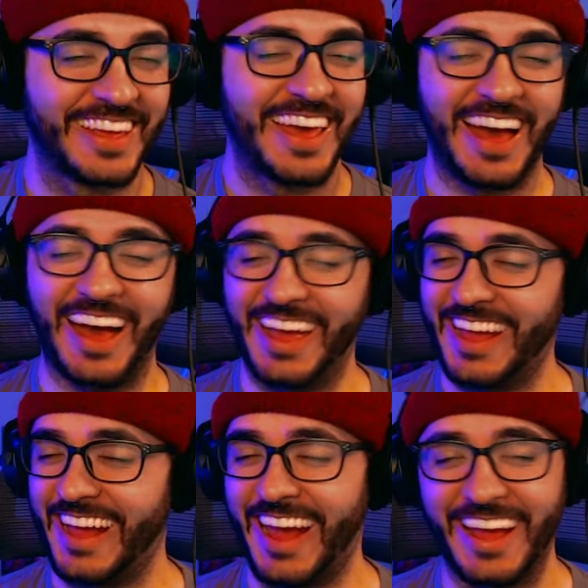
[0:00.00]
I
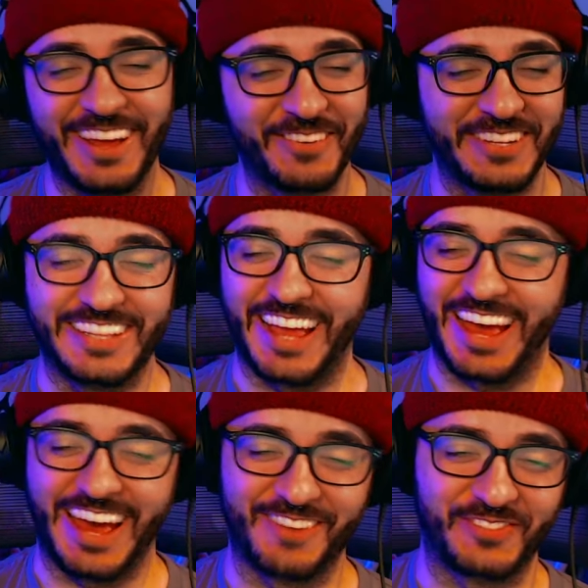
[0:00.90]
hate when that
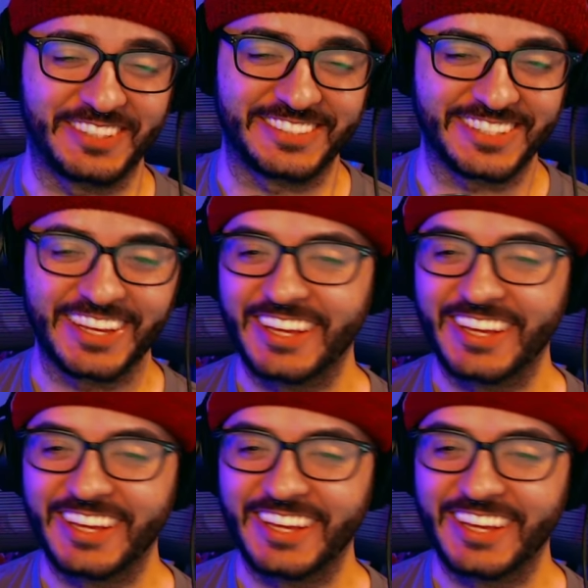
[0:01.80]
happens.